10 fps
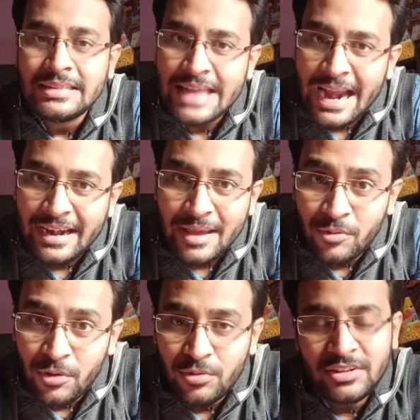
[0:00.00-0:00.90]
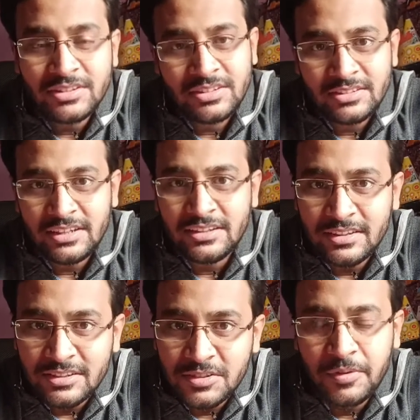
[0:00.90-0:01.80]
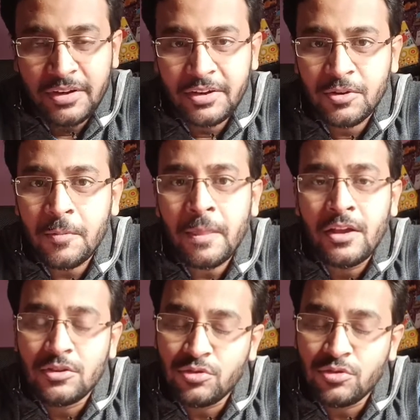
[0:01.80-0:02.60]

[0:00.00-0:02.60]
that I'm going to discuss in this video.